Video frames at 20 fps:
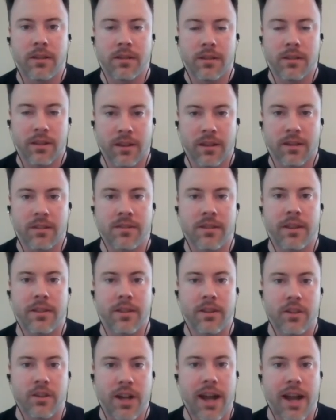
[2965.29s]
like inside
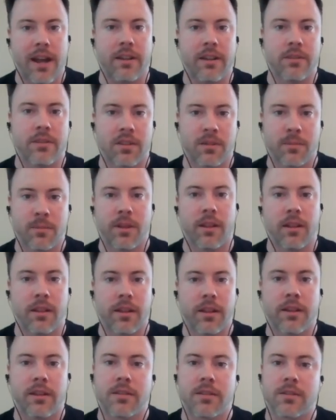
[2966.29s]
the chat, there's gonna be the link.